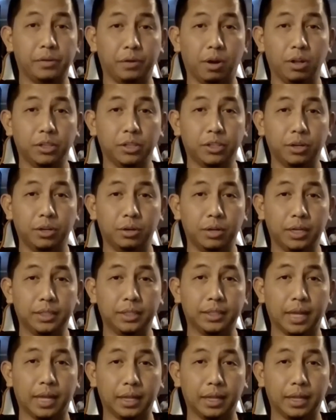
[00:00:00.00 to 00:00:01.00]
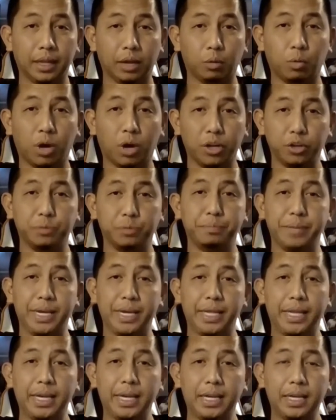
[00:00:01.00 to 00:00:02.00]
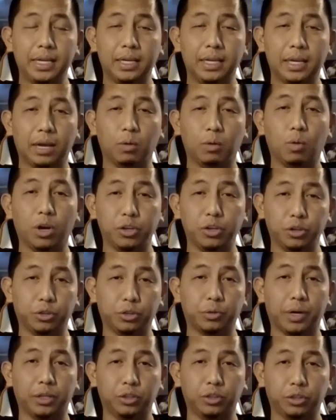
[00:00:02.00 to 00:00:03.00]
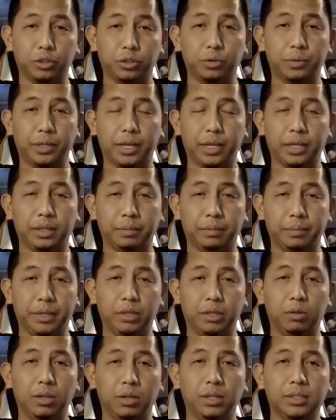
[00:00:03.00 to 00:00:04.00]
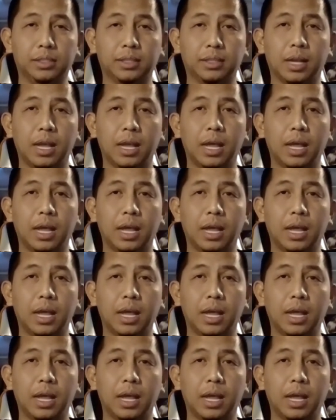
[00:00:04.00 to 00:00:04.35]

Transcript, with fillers: Also, it's not like what you're meeting and what you're trying to do with the individuals